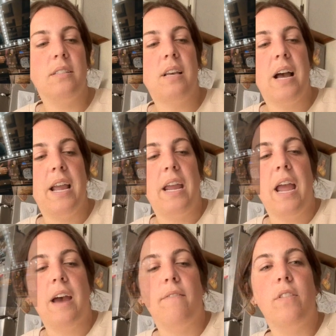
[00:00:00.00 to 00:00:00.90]
I
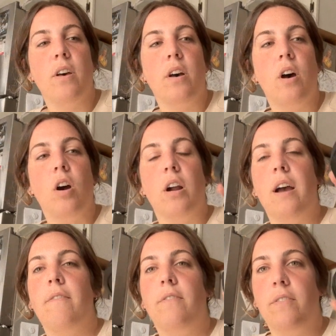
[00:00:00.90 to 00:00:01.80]
have the
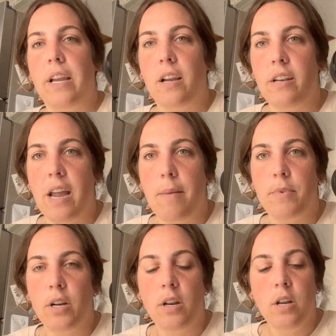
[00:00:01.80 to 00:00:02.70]
RF like
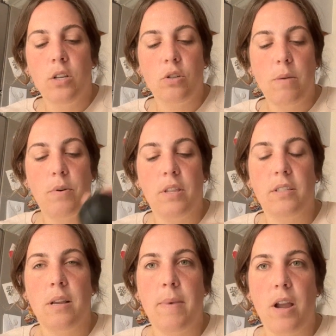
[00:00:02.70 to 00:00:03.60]
adapter. So I put
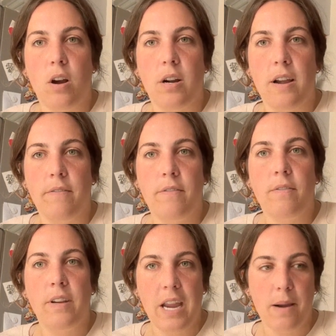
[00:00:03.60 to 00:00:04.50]
this on my RF
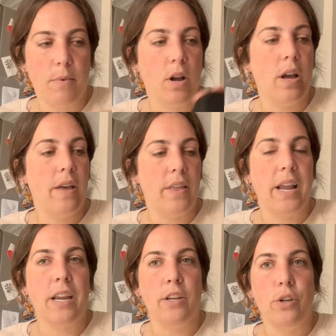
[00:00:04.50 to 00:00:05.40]
camera and then
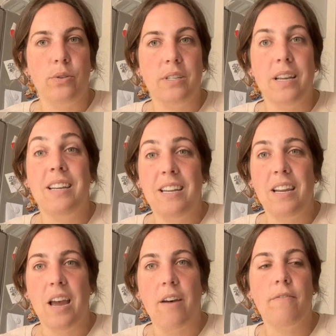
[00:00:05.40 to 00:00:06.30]
I can use an
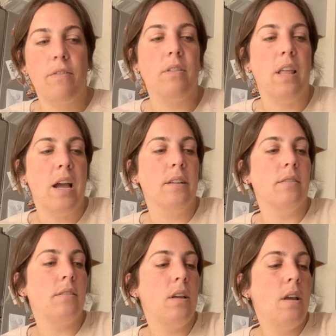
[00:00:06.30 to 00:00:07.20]
EF lens,